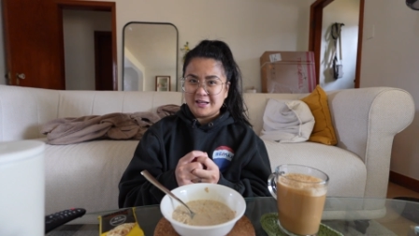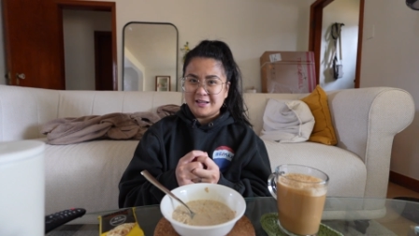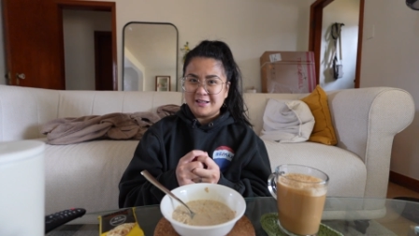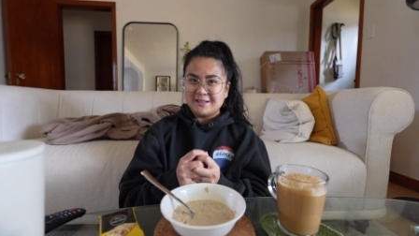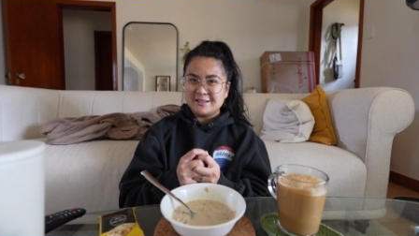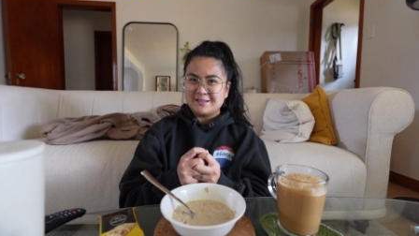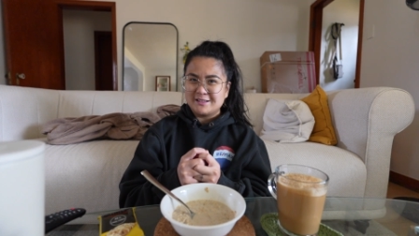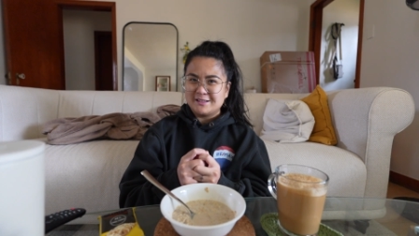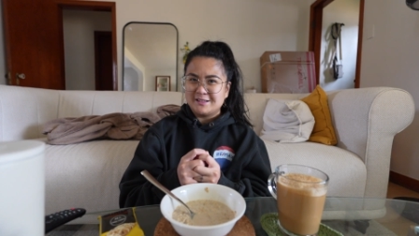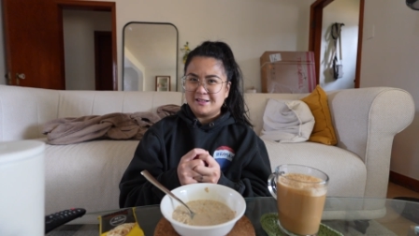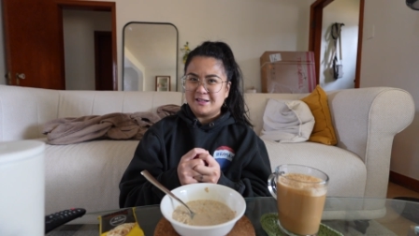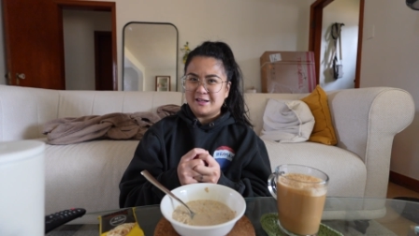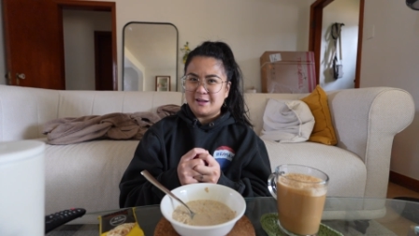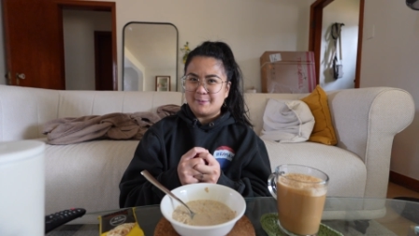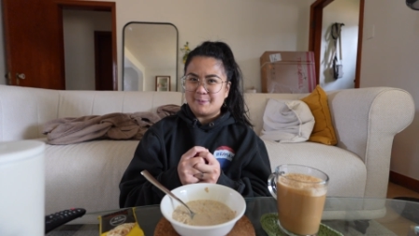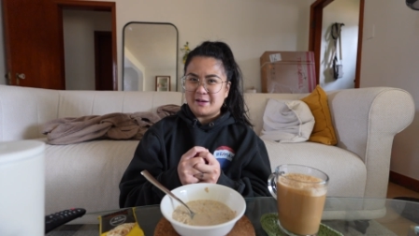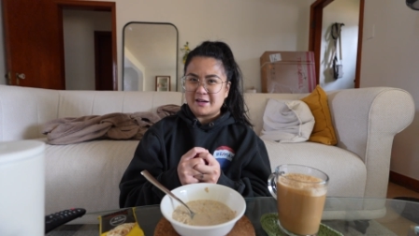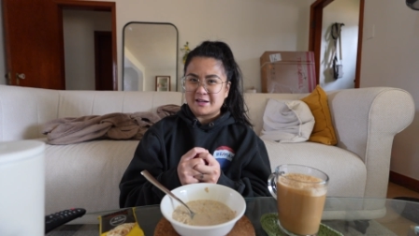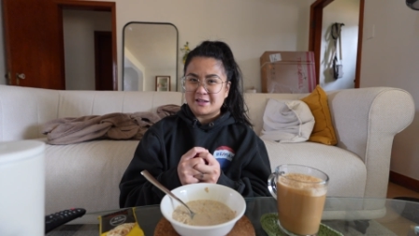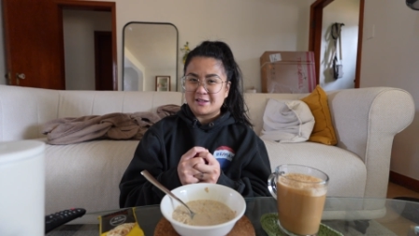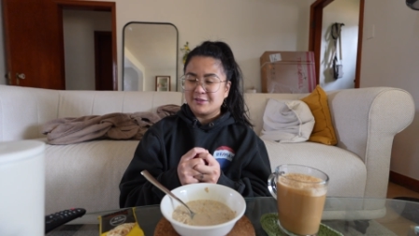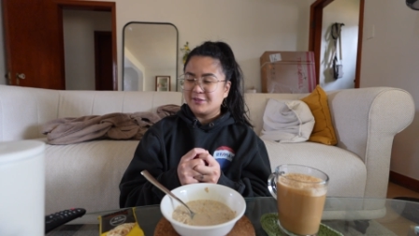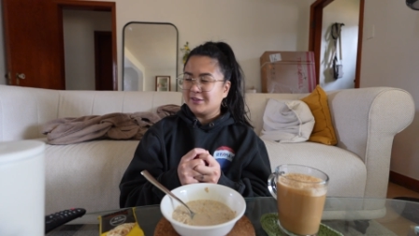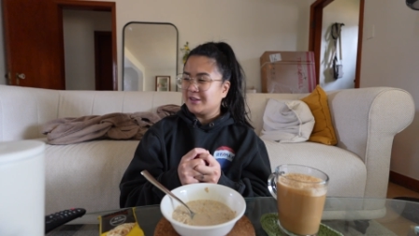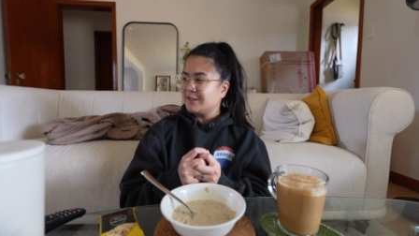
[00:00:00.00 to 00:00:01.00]
it and I'm
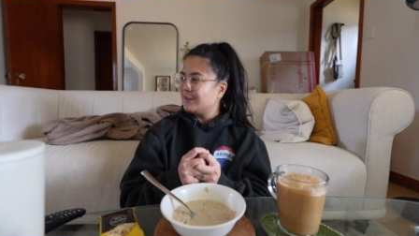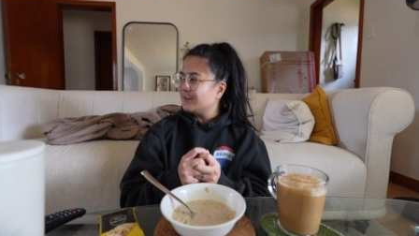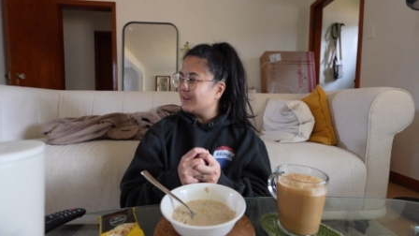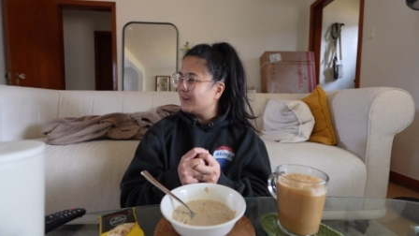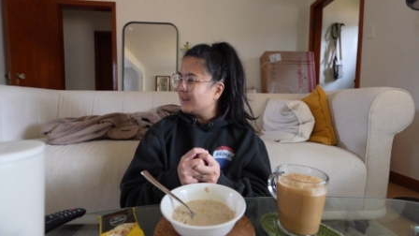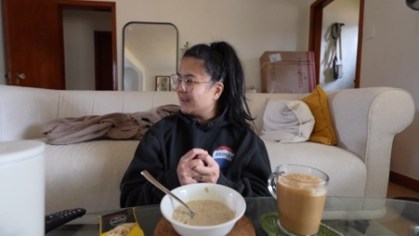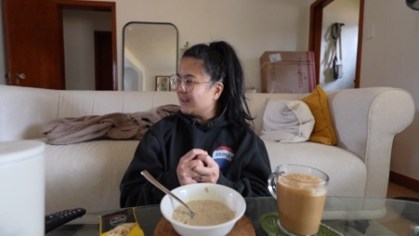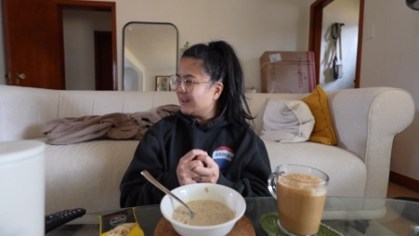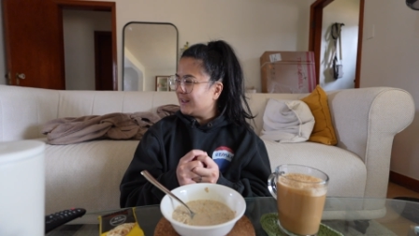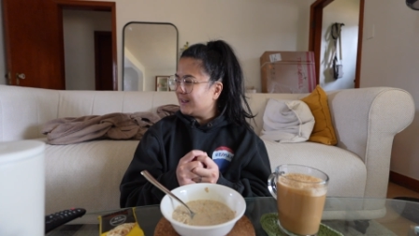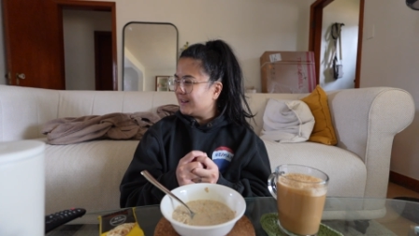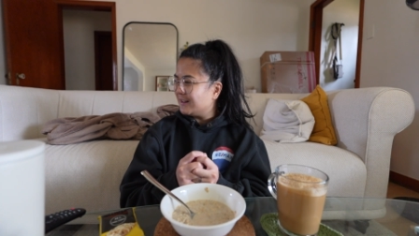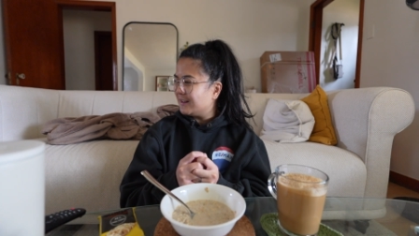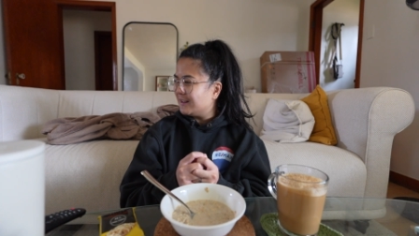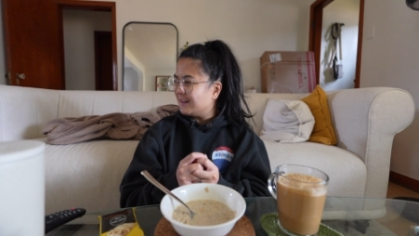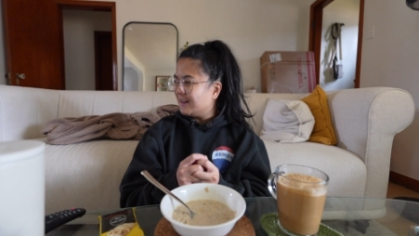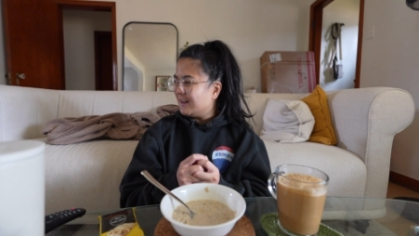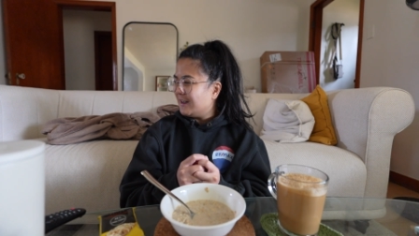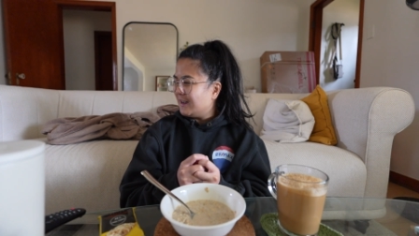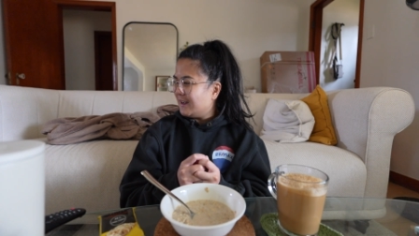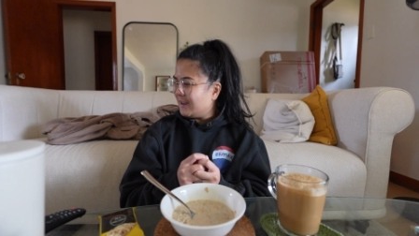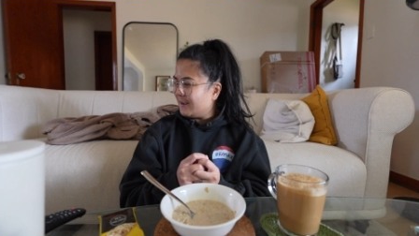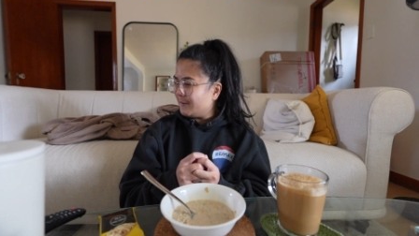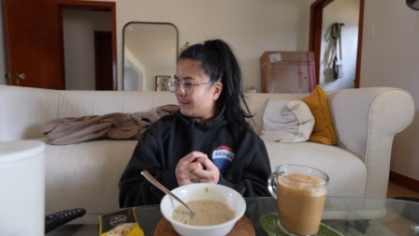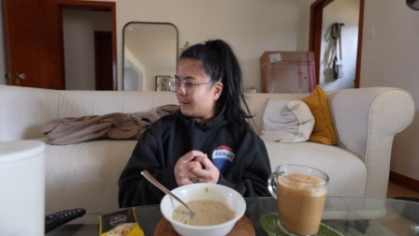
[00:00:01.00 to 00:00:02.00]
actively doing it.
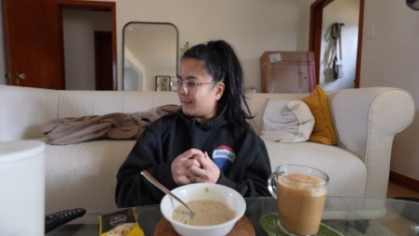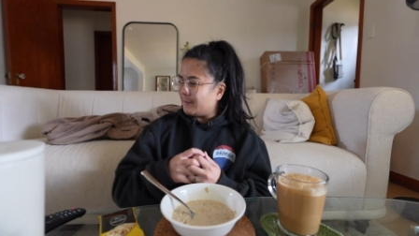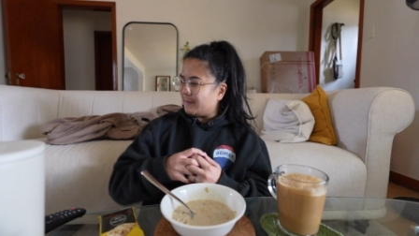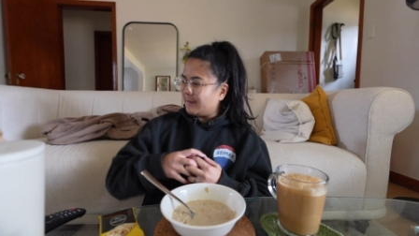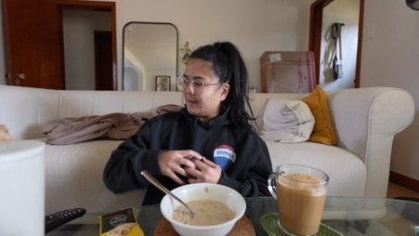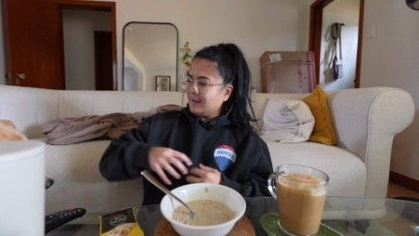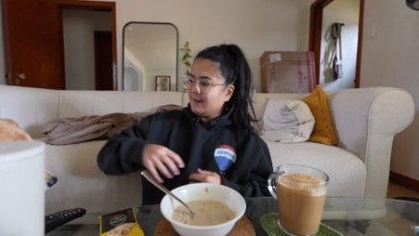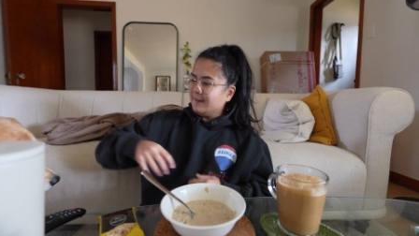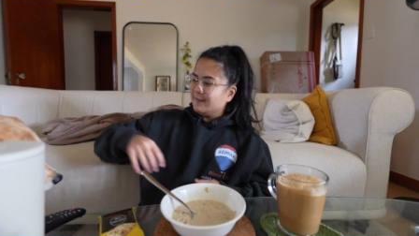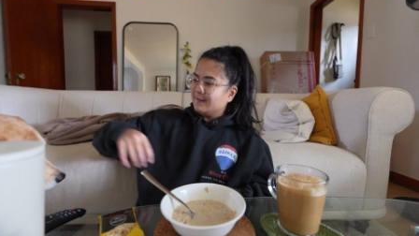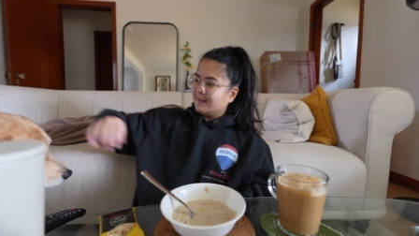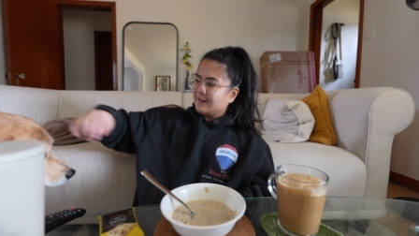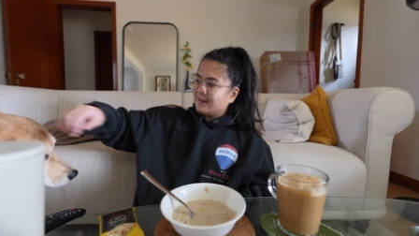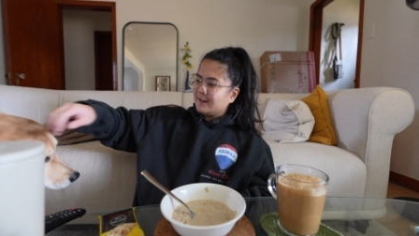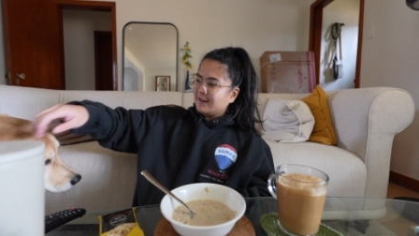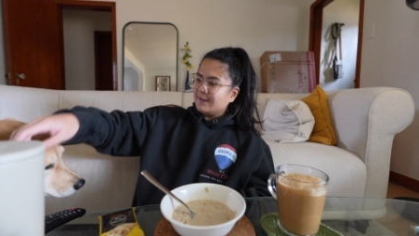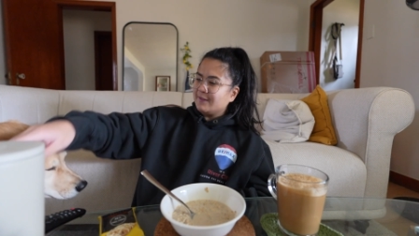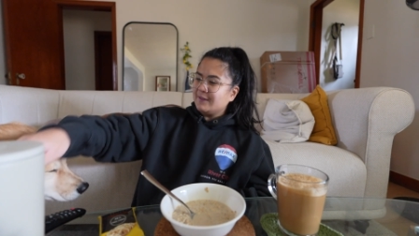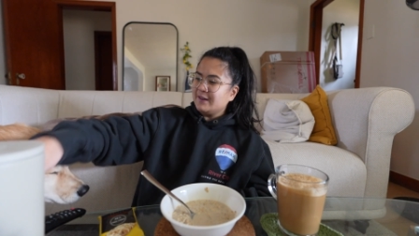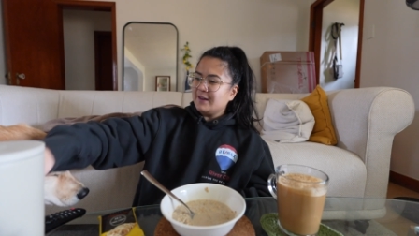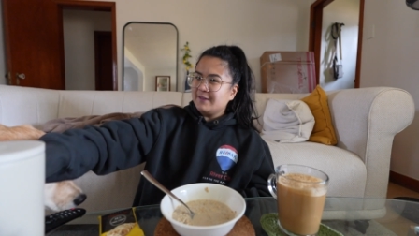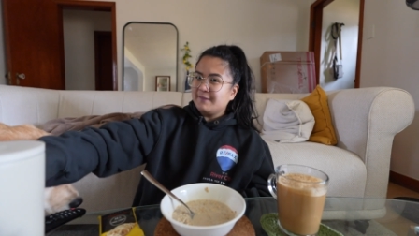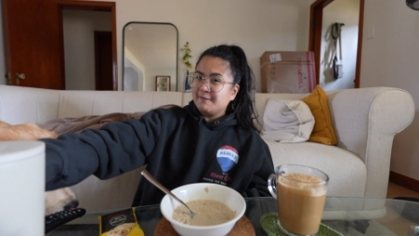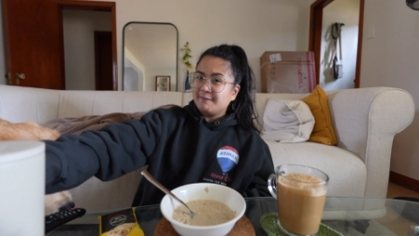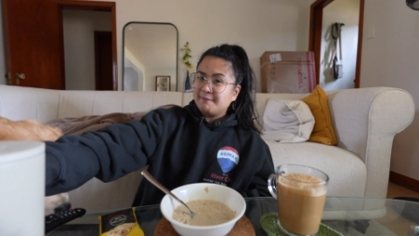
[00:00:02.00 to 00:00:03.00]
Hi baby.
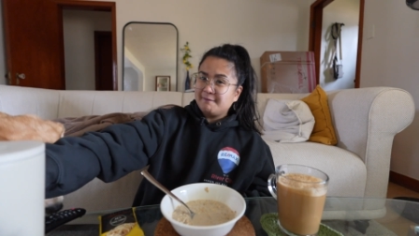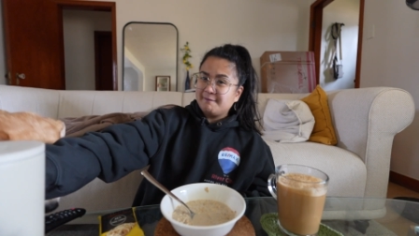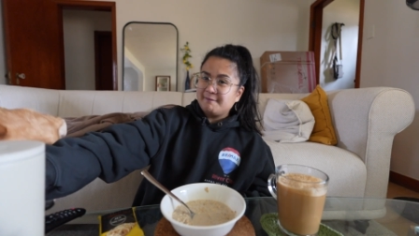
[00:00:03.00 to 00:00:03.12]
Come here.